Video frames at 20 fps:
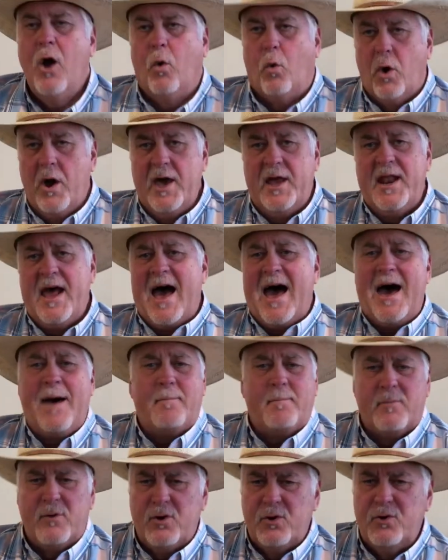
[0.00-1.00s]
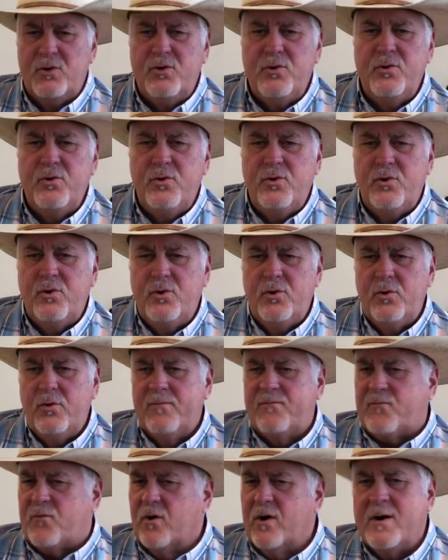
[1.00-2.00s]
When I
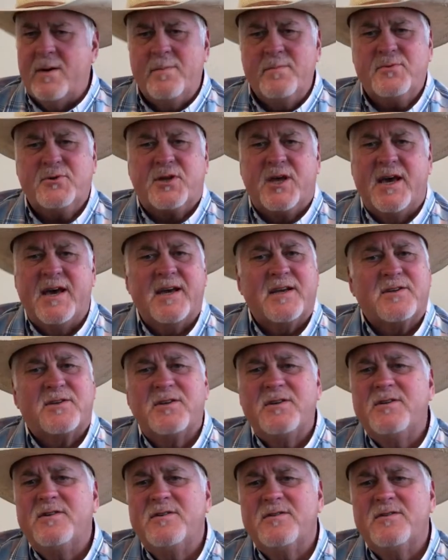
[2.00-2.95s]
moved from Texas